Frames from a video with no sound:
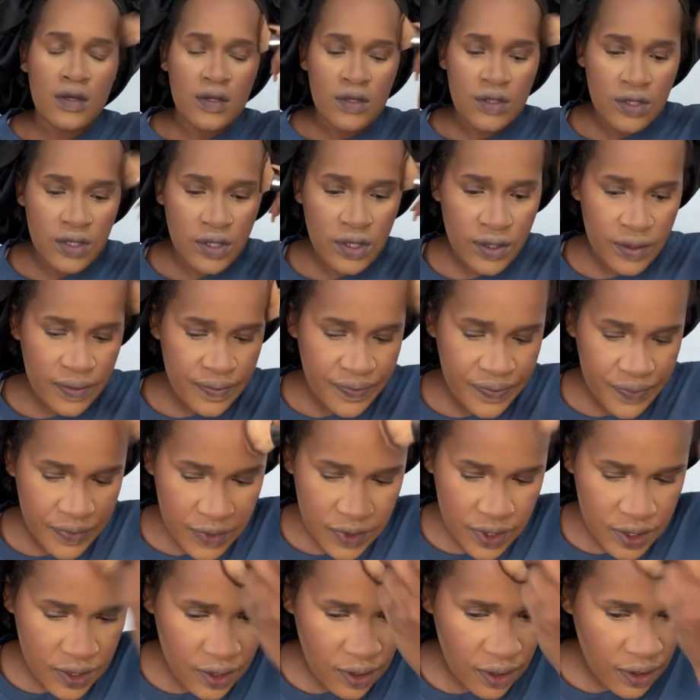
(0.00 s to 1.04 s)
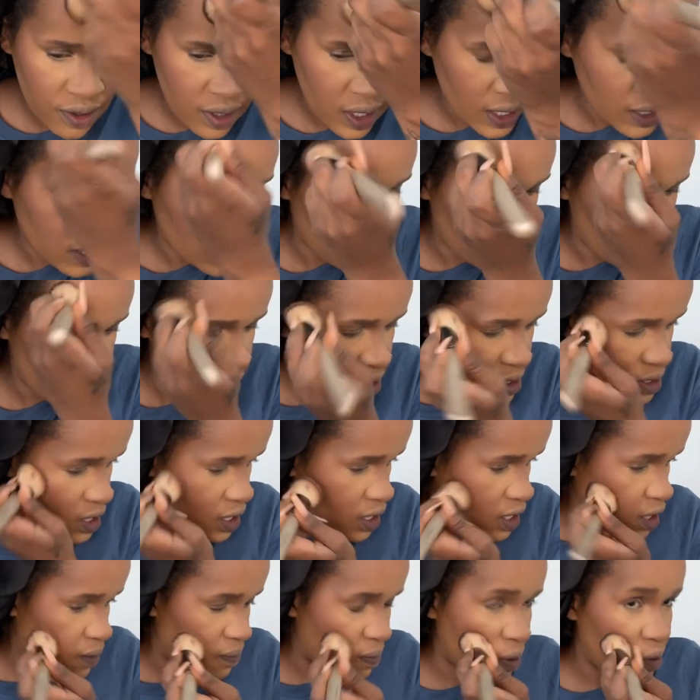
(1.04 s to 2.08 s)
You know, so guys, I was
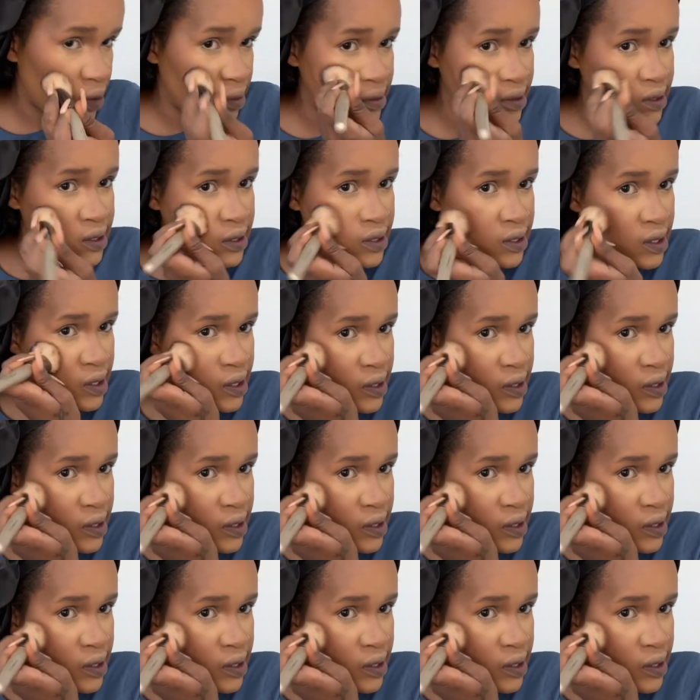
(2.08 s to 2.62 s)
saying about